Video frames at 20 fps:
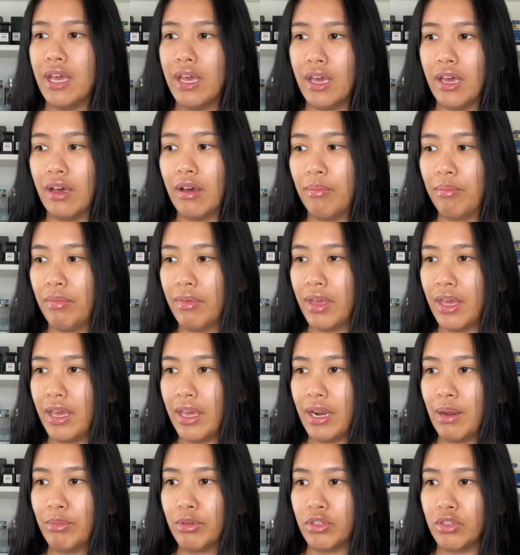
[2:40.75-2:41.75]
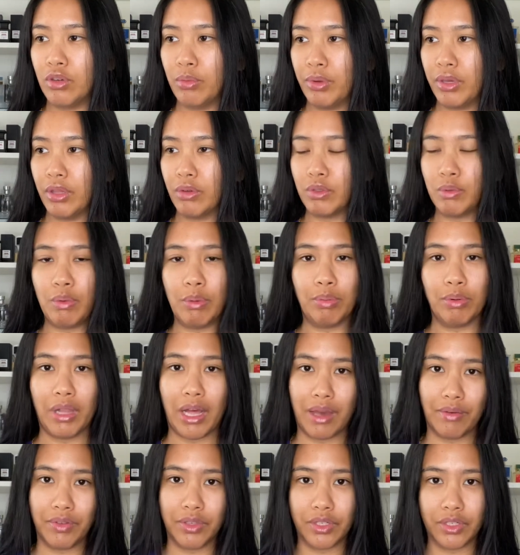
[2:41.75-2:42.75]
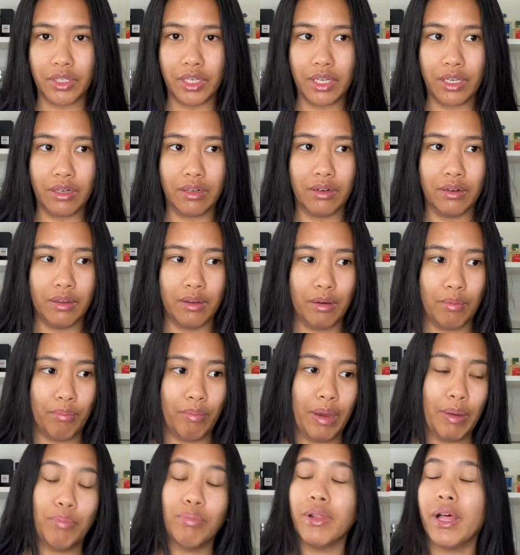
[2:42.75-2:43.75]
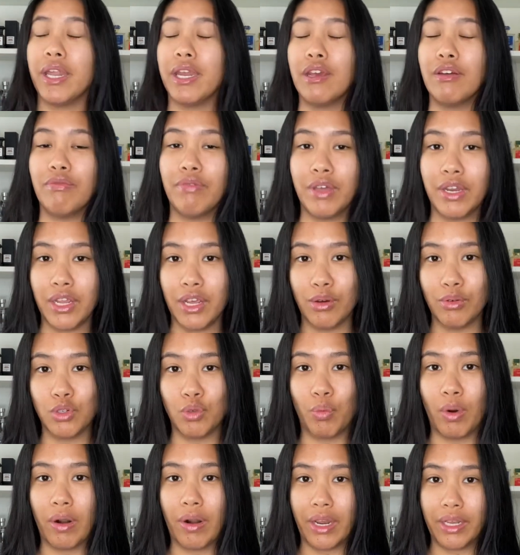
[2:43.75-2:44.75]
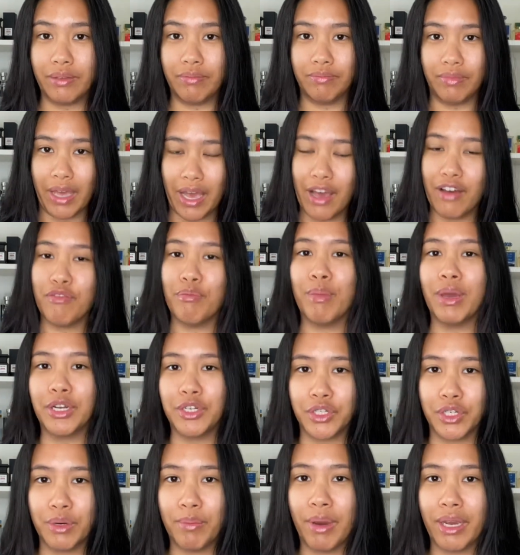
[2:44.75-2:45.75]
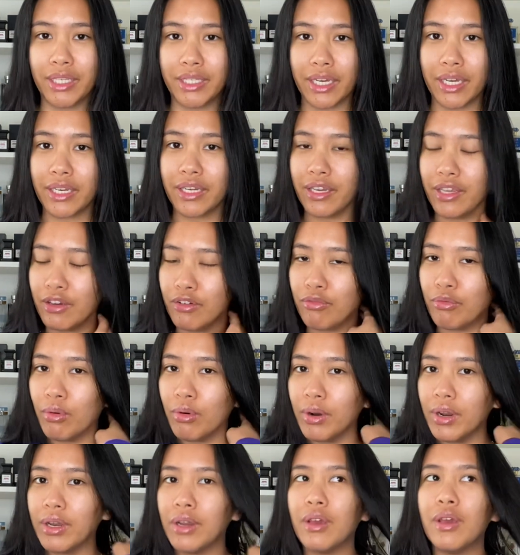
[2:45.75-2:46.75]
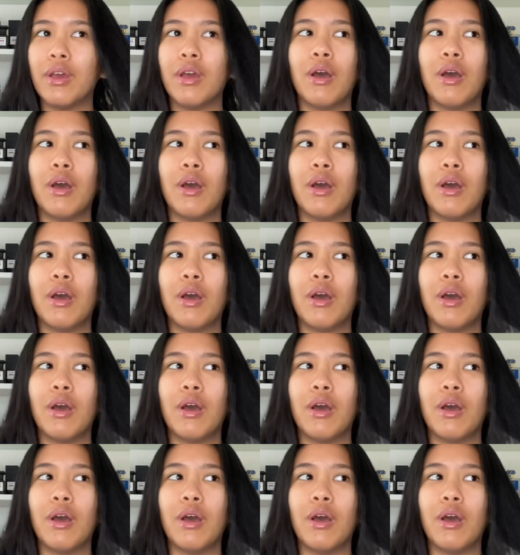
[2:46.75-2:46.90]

Um, and I'm assuming those people haven't seen my plenty of videos where I have mentioned my technique for it.